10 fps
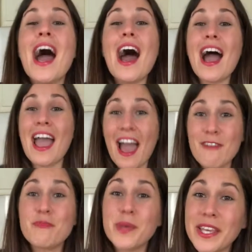I
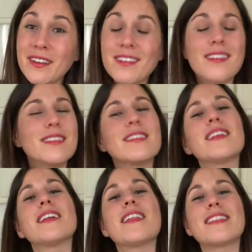have peeled
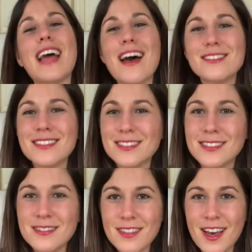thousands
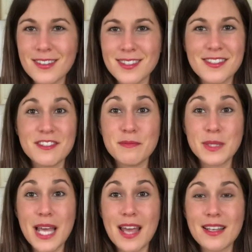and thousands of
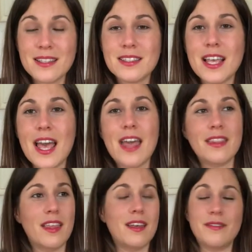bananas,
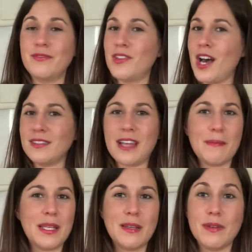and not that
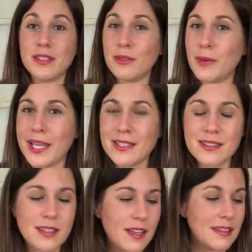many went to waste,
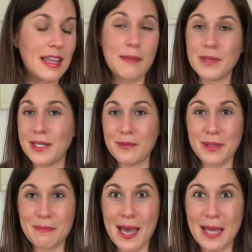not that many
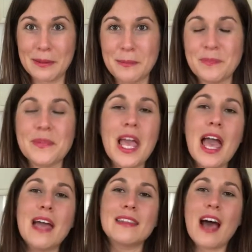went bad.
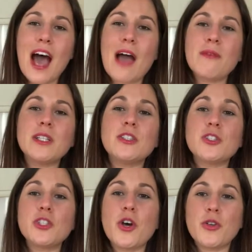Now, I wanted to
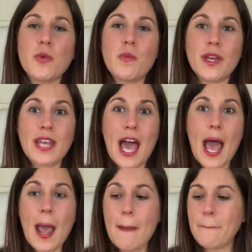show you, when
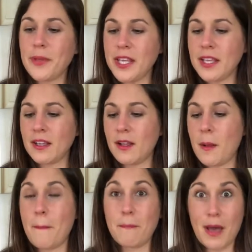I
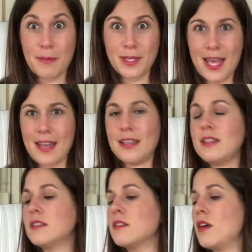peel my
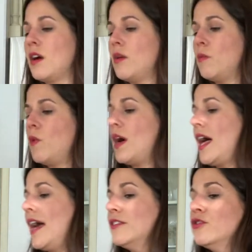bananas, what
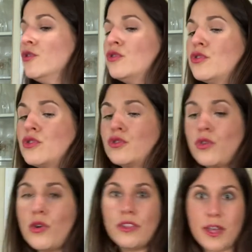I do to
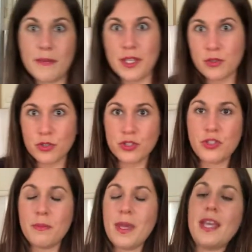store them in order
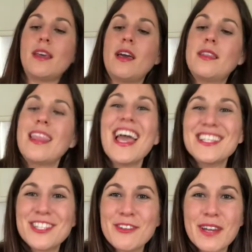to make
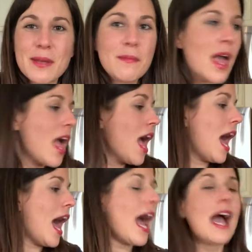nice cream.
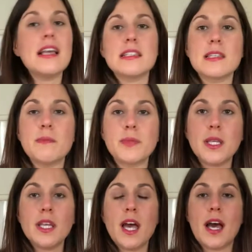I
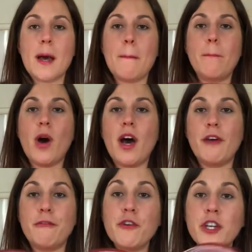simply
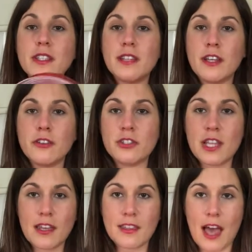bought a few containers
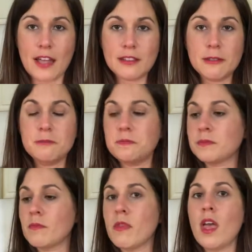like that,
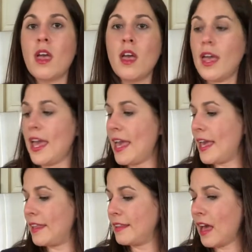
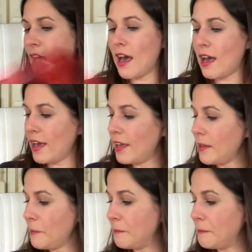and I